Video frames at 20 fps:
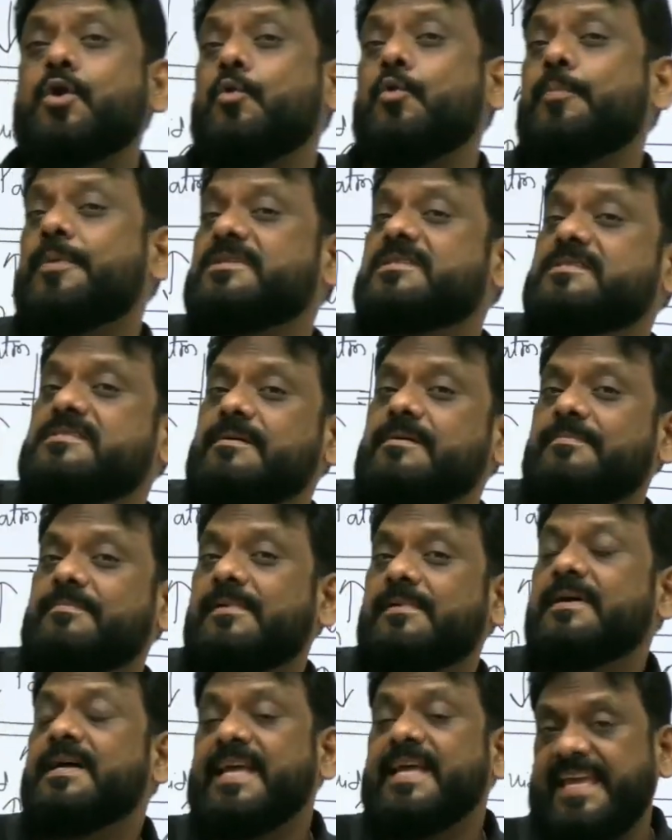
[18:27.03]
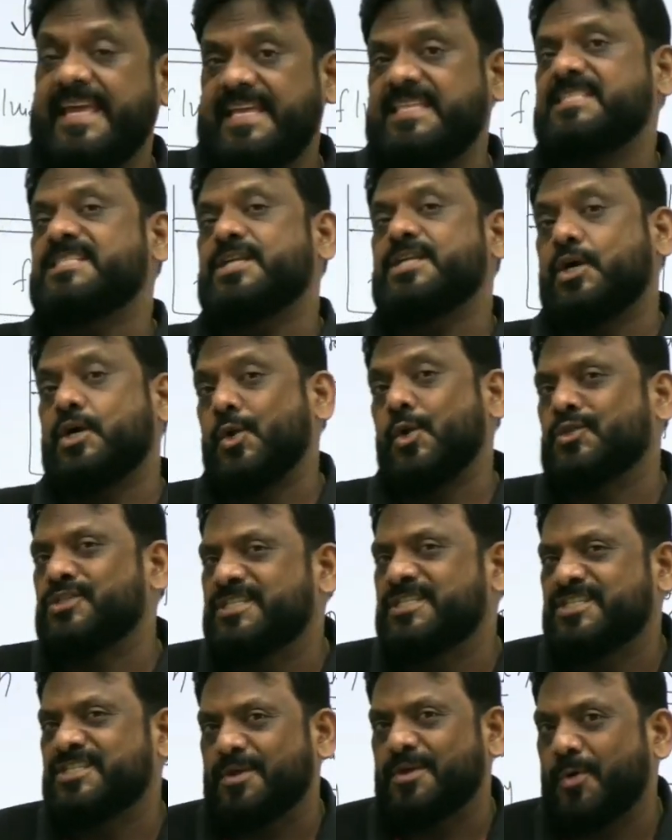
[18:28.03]
or open system? Is it a
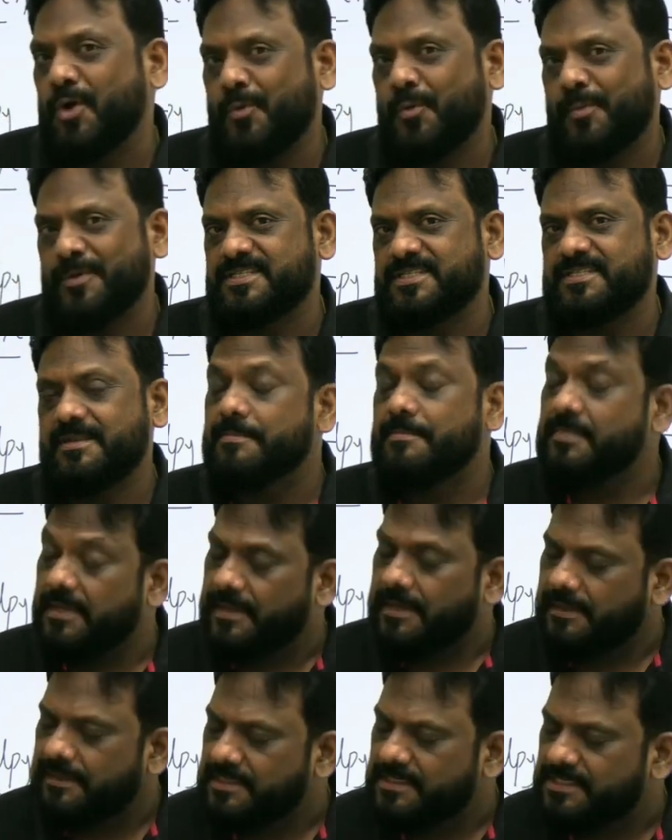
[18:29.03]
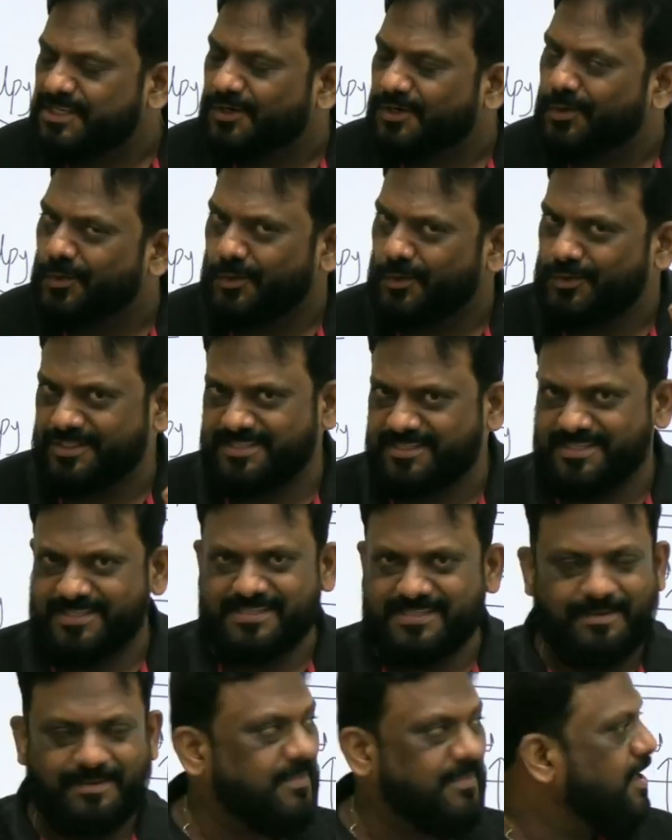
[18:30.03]
closed system or open system? It is a closed
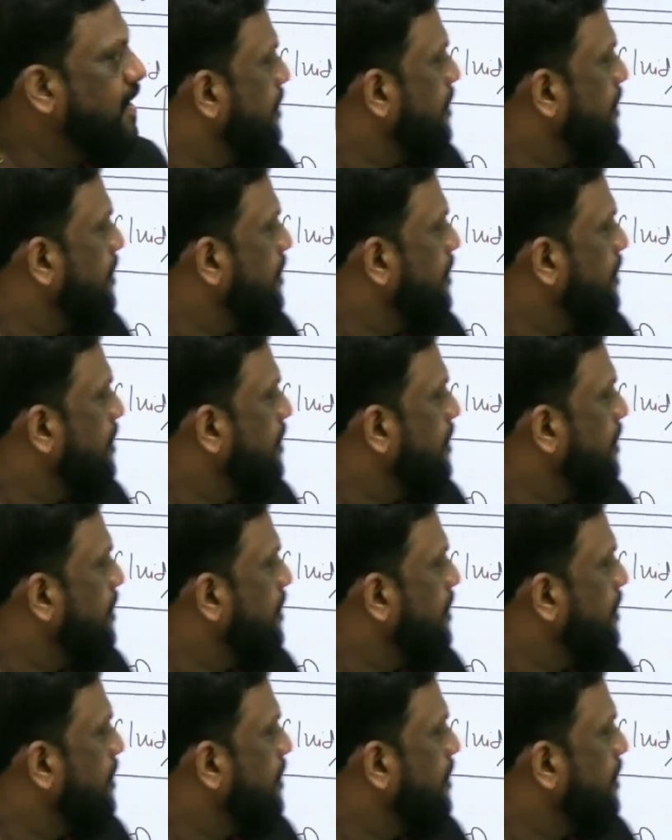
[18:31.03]
system